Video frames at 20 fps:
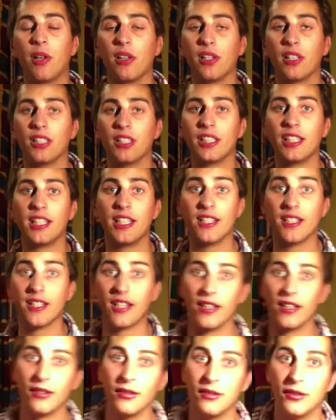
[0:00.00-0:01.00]
policy,
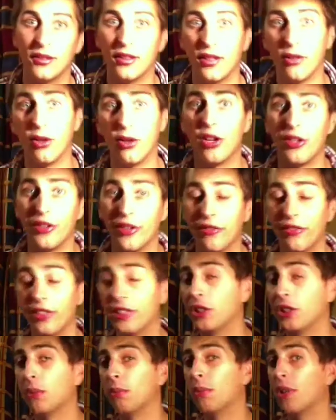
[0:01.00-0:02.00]
or an
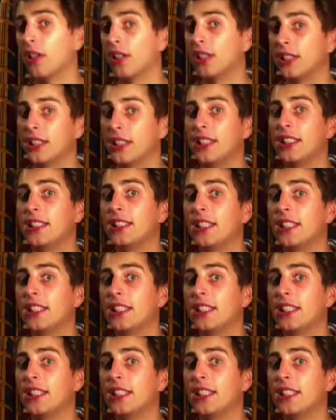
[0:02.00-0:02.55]
official policy.